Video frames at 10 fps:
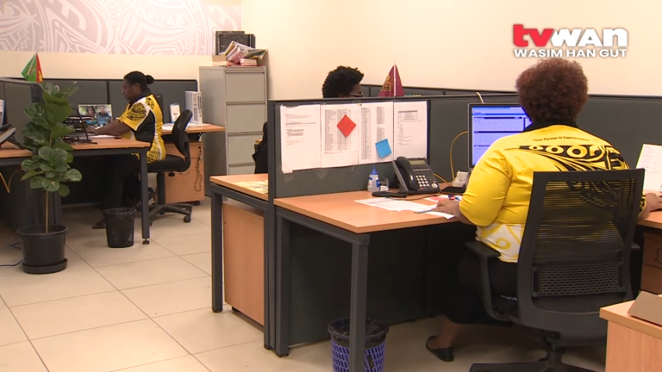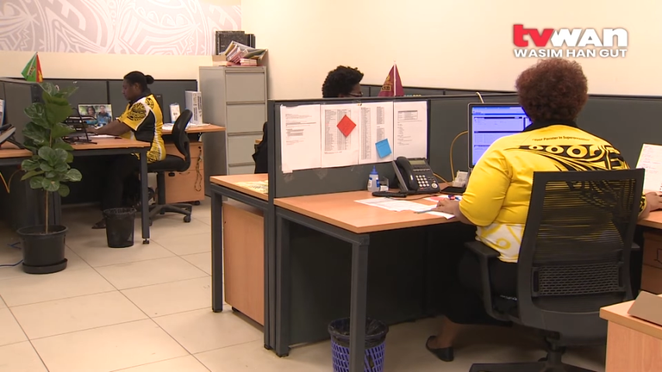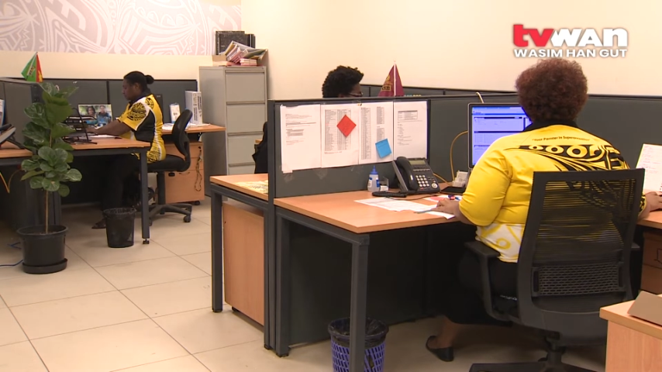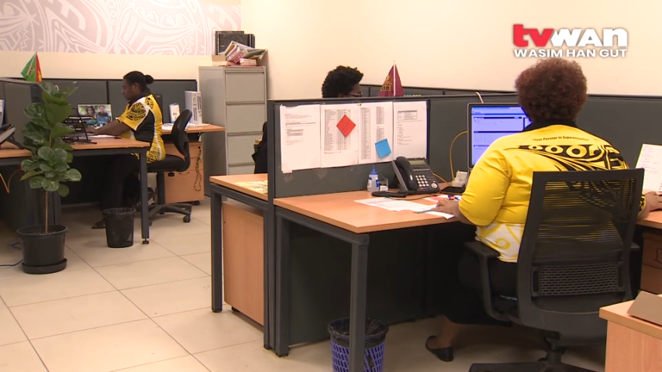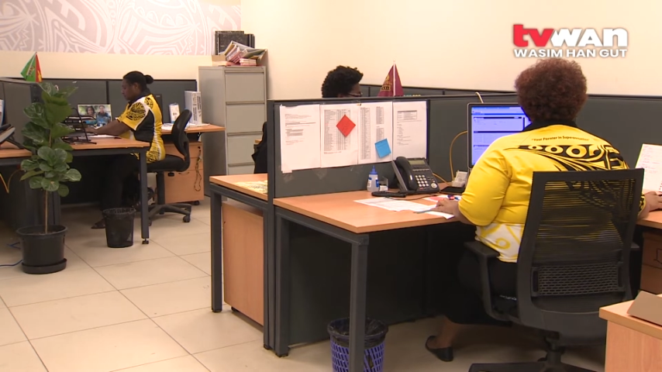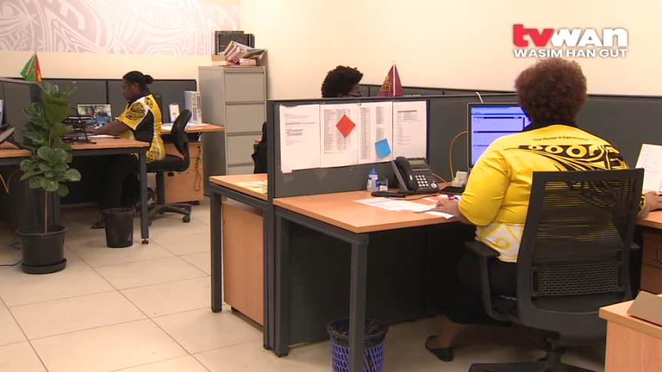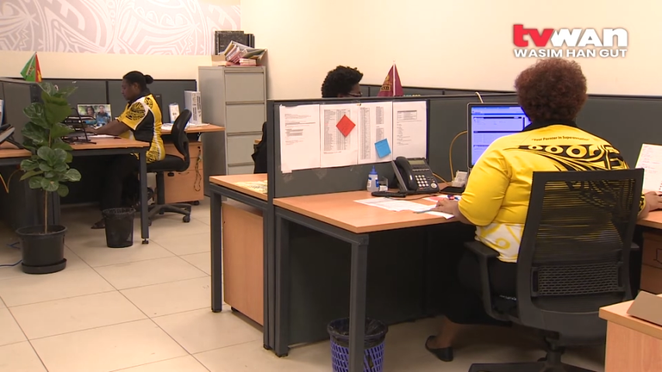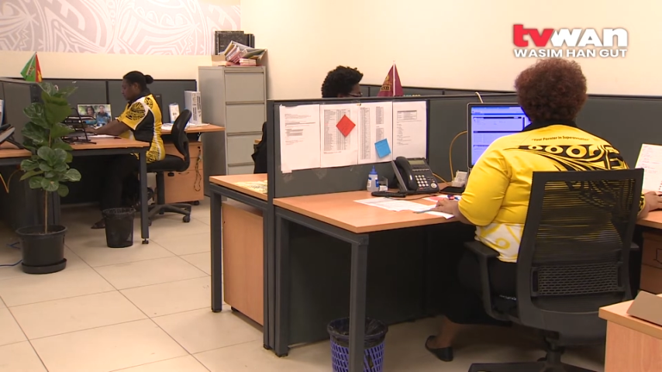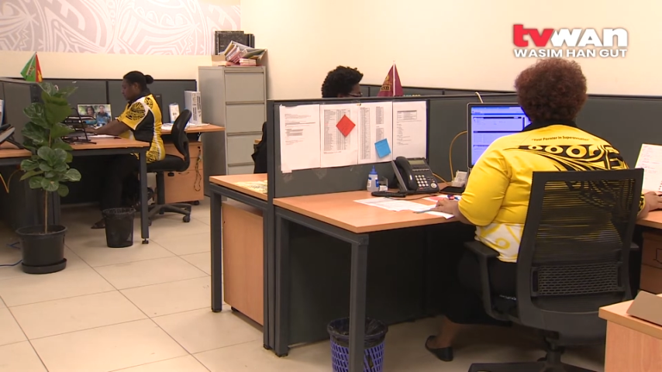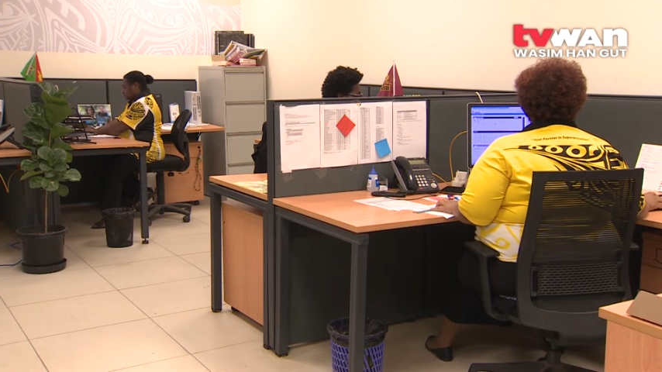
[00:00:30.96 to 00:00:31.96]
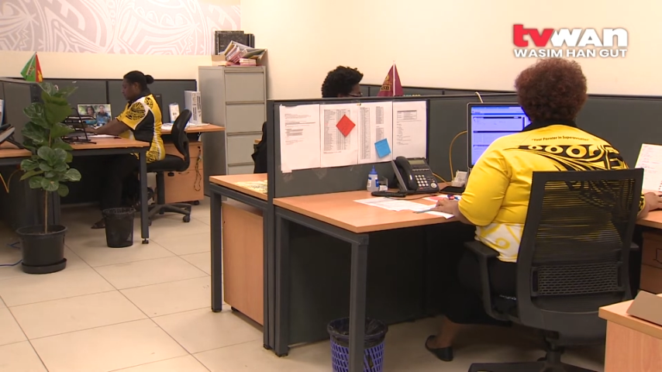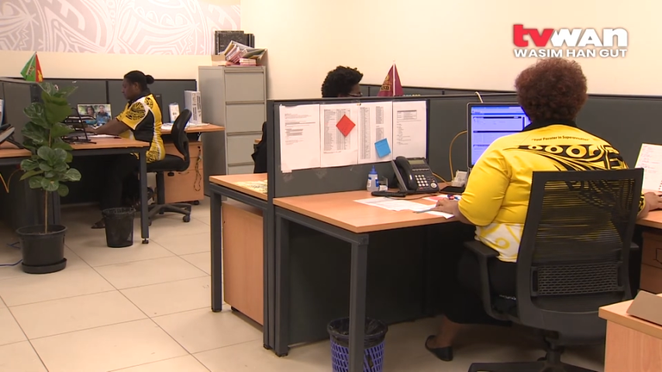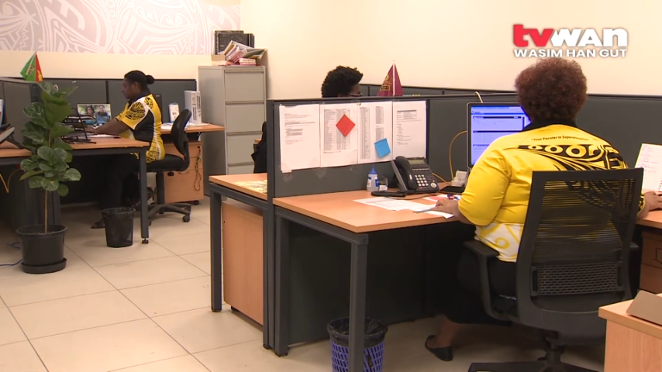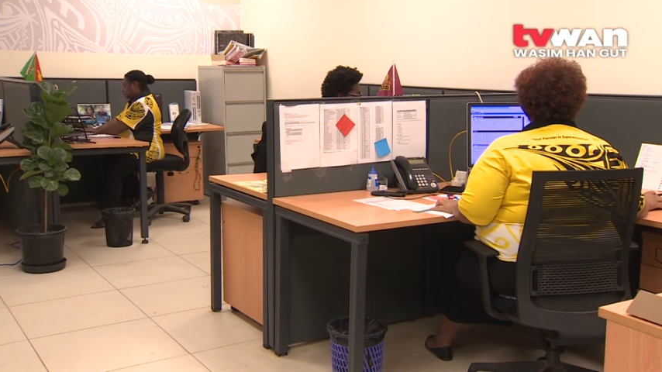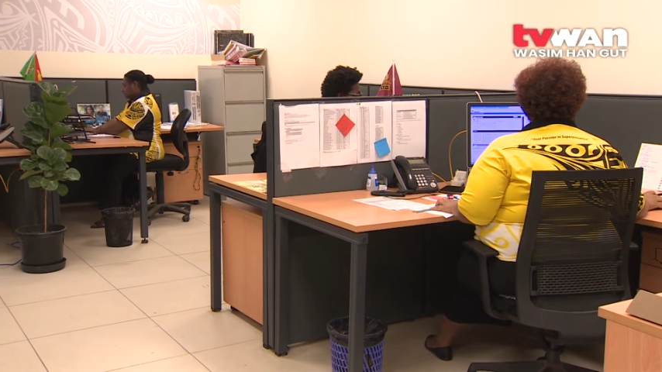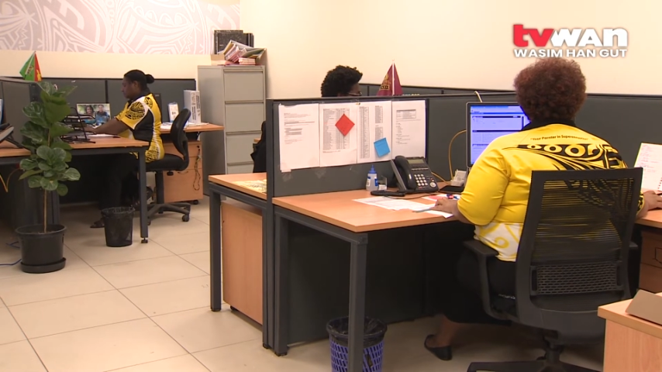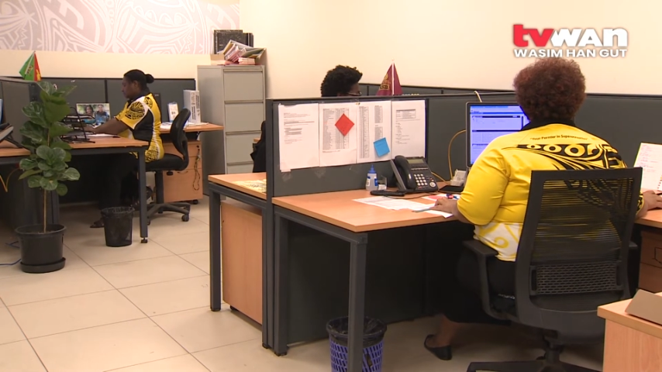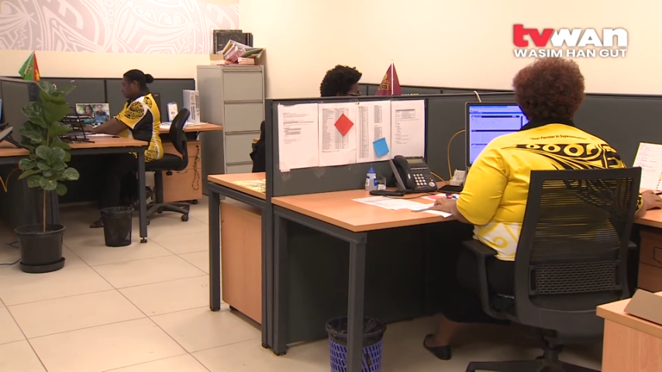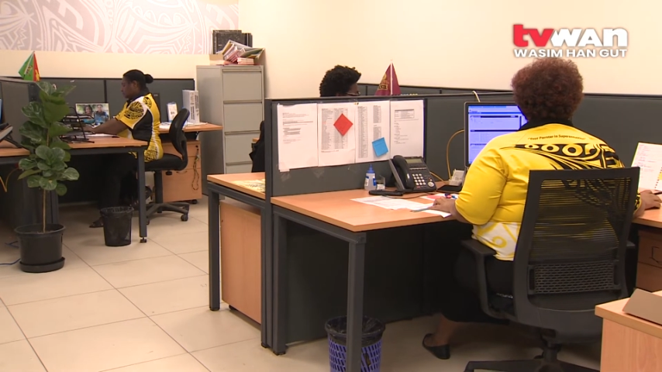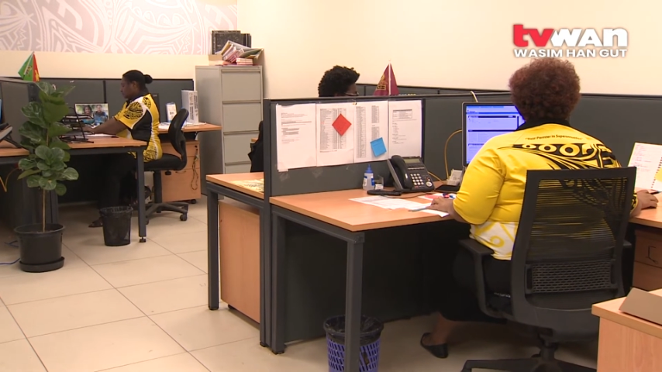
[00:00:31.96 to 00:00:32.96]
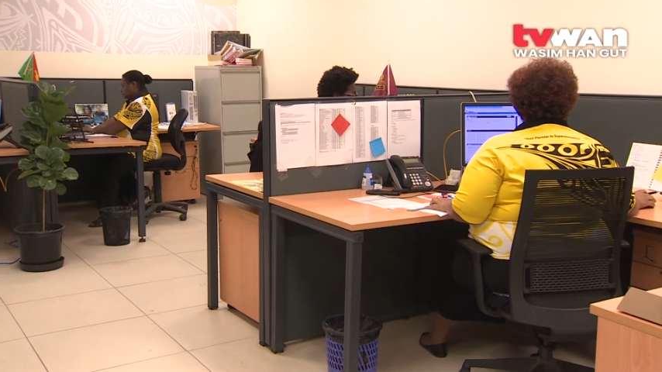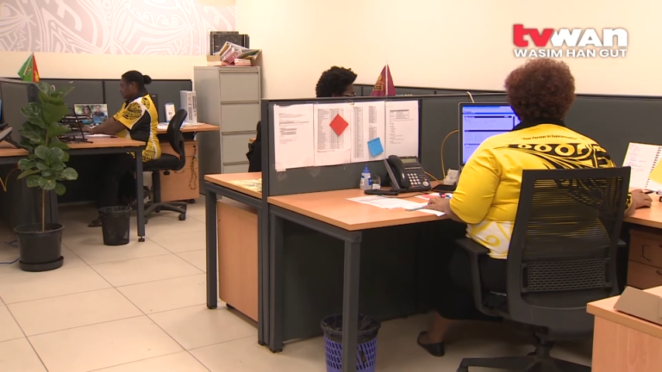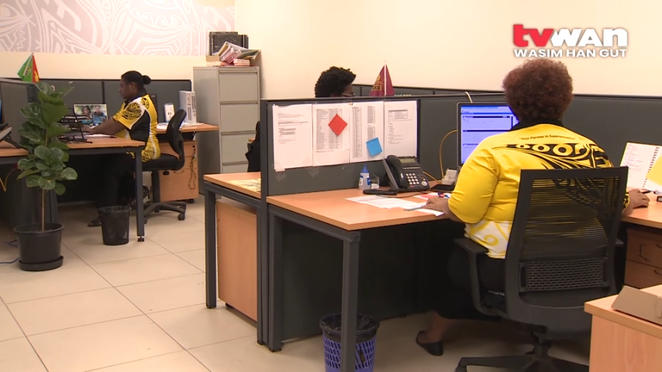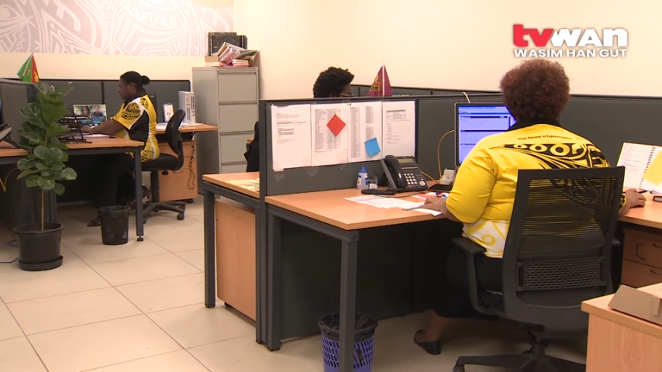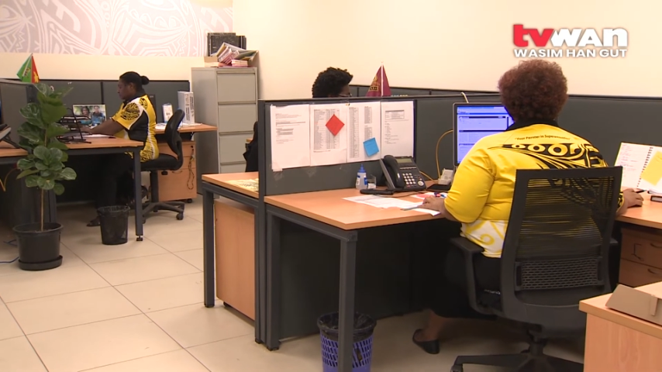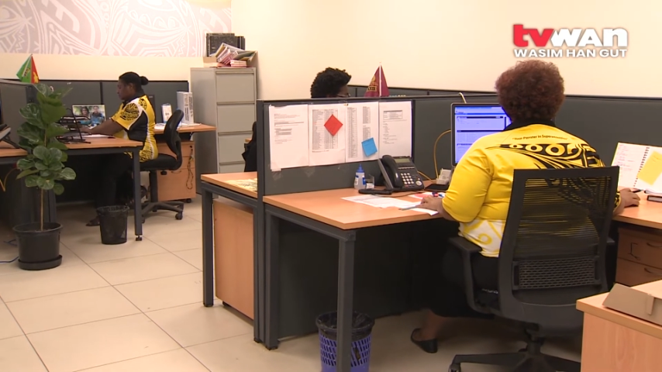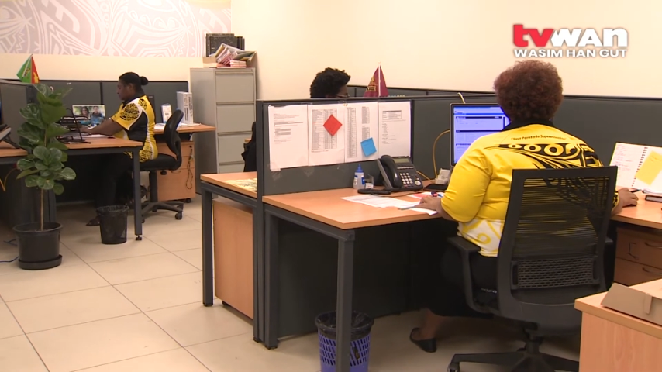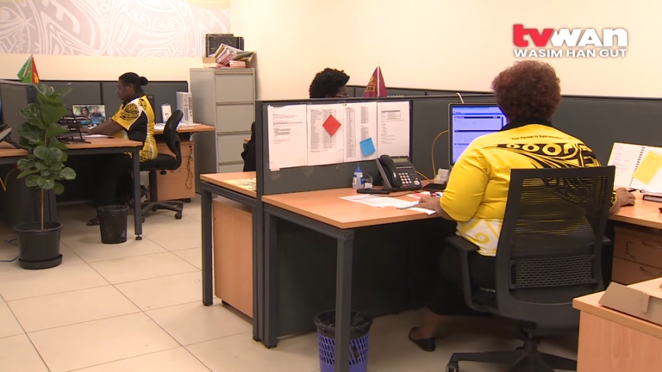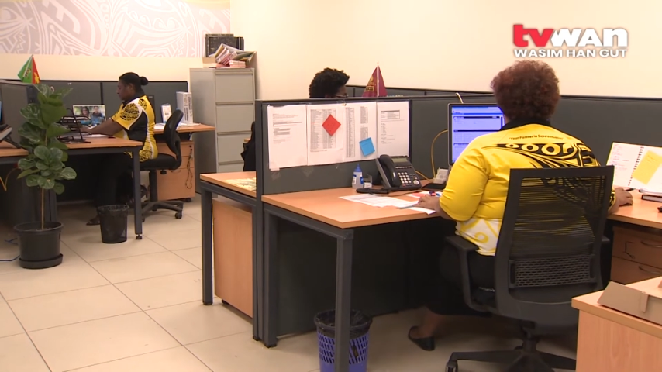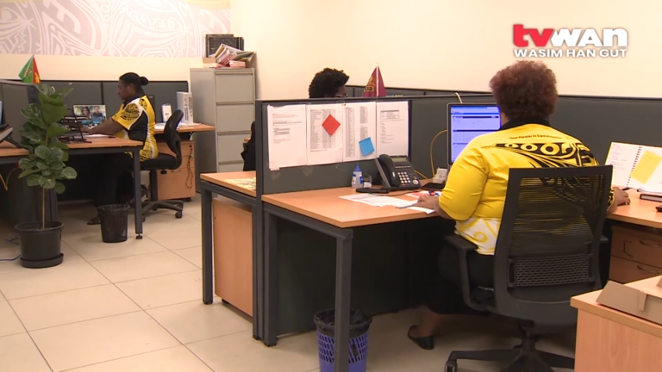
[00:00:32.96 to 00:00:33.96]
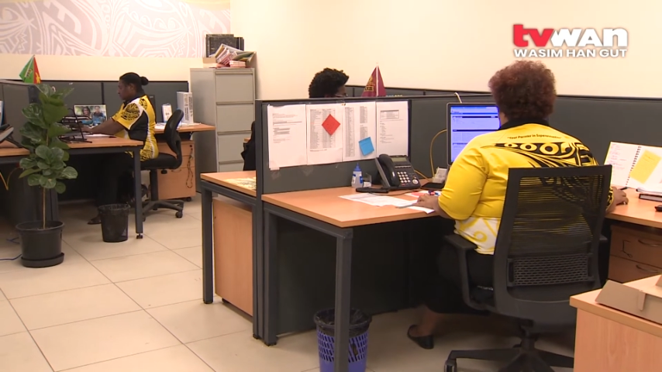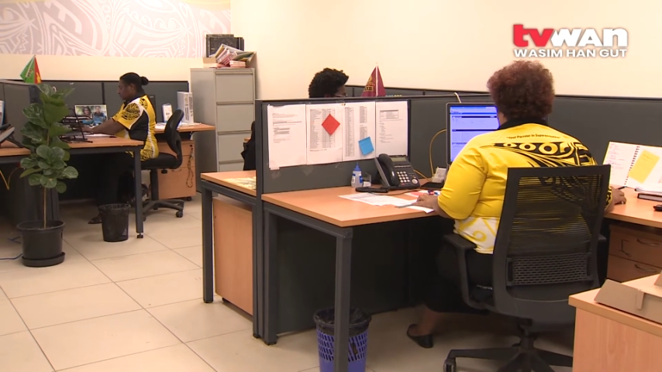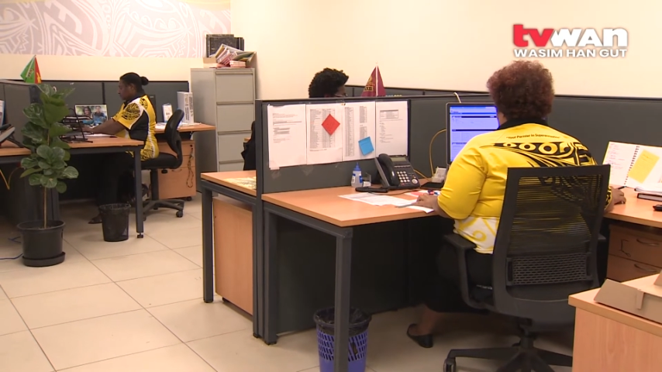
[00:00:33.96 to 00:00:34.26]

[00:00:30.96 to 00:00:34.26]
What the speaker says: [unreadable: no face in view]